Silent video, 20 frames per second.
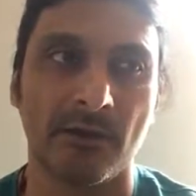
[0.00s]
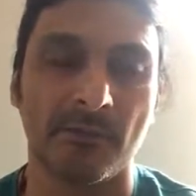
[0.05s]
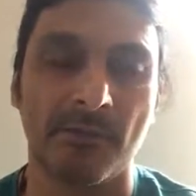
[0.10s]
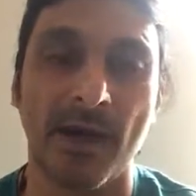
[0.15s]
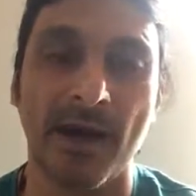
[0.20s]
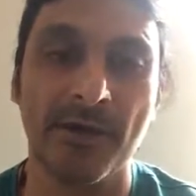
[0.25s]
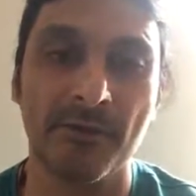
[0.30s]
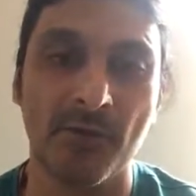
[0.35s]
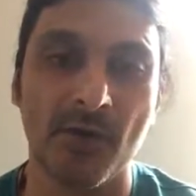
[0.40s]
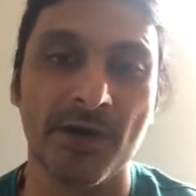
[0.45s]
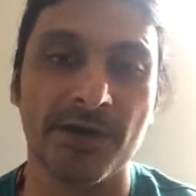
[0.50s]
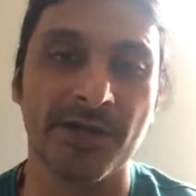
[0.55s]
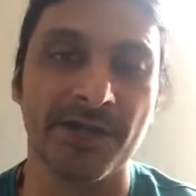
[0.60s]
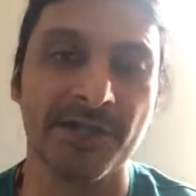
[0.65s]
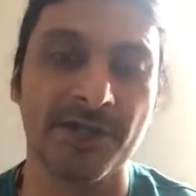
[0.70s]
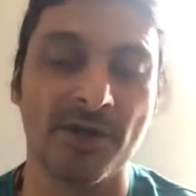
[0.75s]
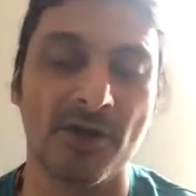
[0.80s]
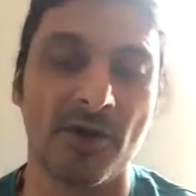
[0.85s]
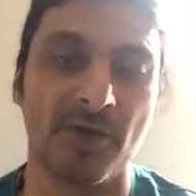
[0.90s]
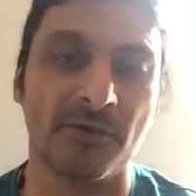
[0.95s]
by
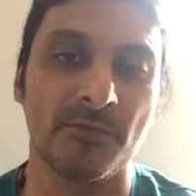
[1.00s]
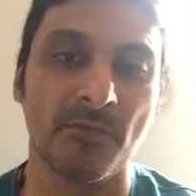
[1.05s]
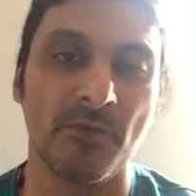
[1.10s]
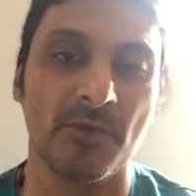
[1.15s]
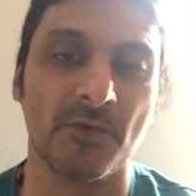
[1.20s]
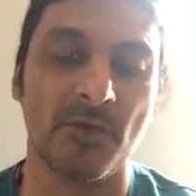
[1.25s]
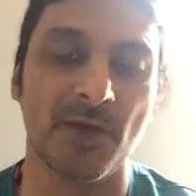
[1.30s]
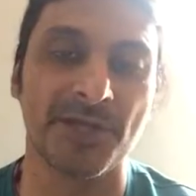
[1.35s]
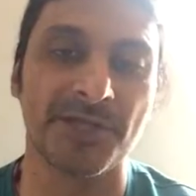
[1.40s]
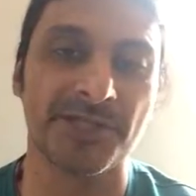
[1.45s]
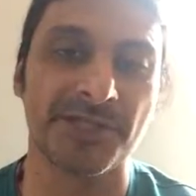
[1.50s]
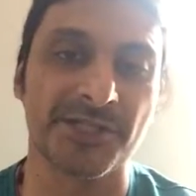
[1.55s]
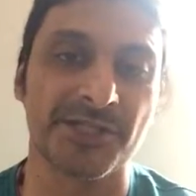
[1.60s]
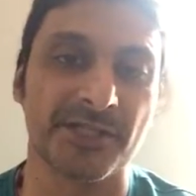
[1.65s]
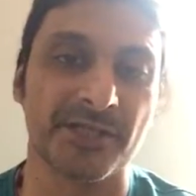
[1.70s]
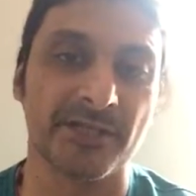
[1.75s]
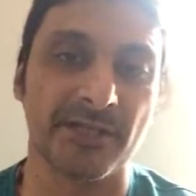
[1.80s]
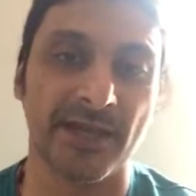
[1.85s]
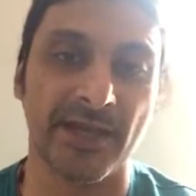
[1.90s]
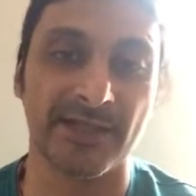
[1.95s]
working on what is
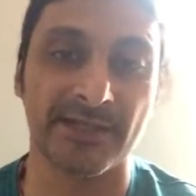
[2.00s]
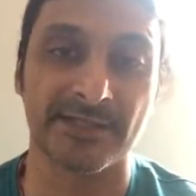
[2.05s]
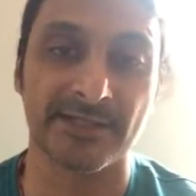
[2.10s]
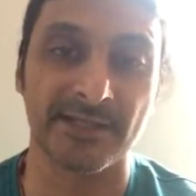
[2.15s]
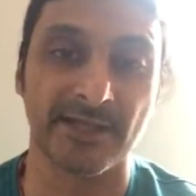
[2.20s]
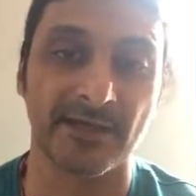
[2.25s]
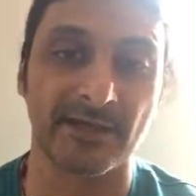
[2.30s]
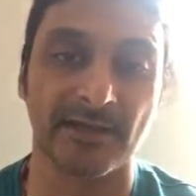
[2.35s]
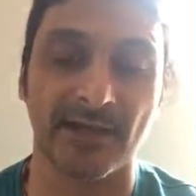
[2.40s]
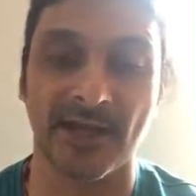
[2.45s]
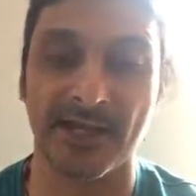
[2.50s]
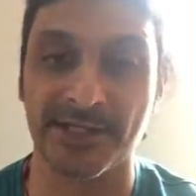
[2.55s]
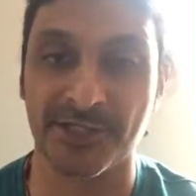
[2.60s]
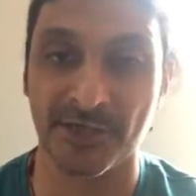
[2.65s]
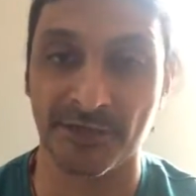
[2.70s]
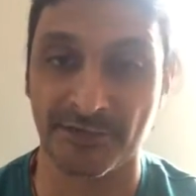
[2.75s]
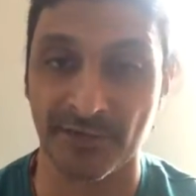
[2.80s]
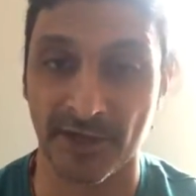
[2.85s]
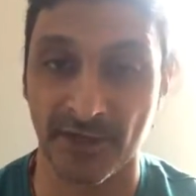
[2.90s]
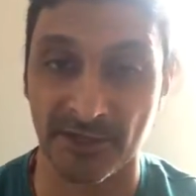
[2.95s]

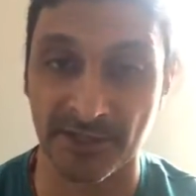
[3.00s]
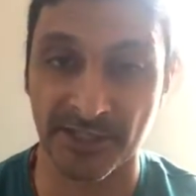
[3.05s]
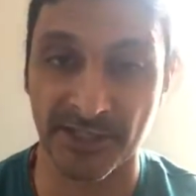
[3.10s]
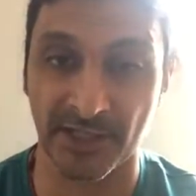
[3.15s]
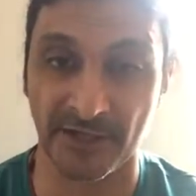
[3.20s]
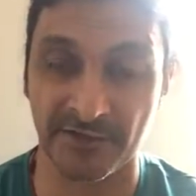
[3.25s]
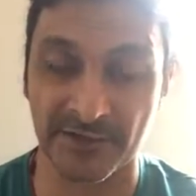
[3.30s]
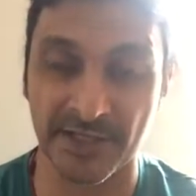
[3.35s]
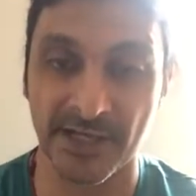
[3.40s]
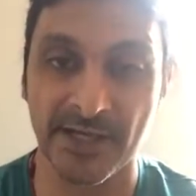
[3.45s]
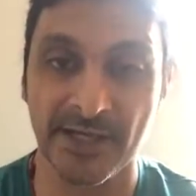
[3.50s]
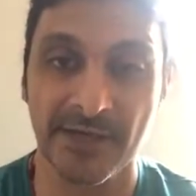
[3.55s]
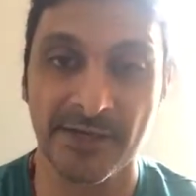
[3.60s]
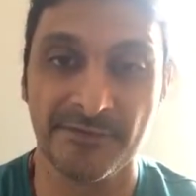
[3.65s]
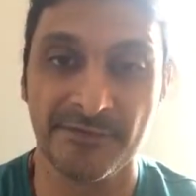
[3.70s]
externalized of ourselves,